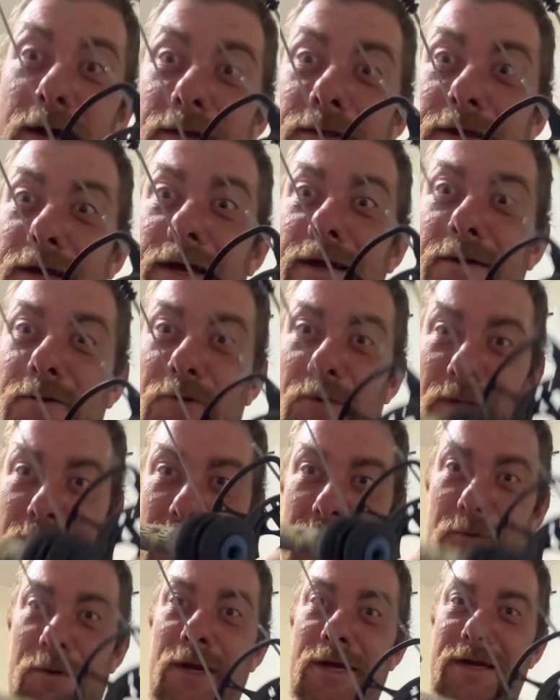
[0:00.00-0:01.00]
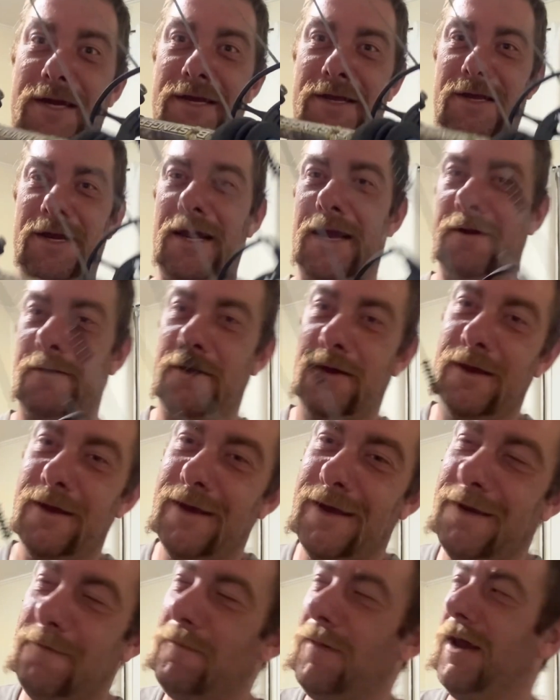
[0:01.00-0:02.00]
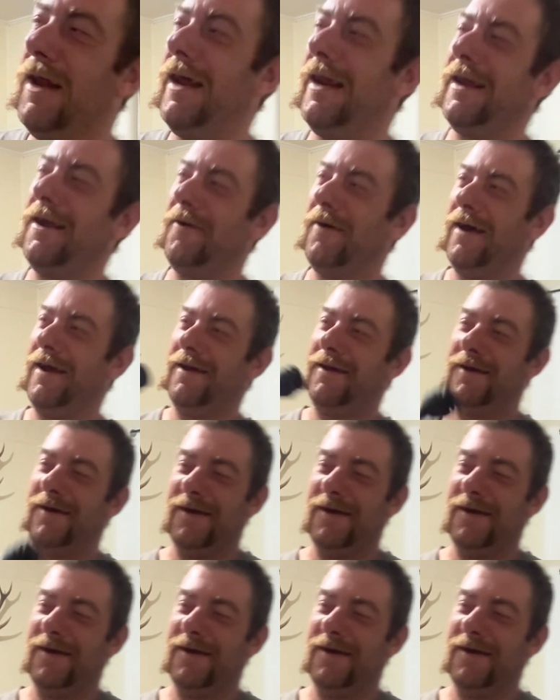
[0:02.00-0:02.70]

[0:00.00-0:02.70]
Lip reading: see, do a quick disconnect. But anyway,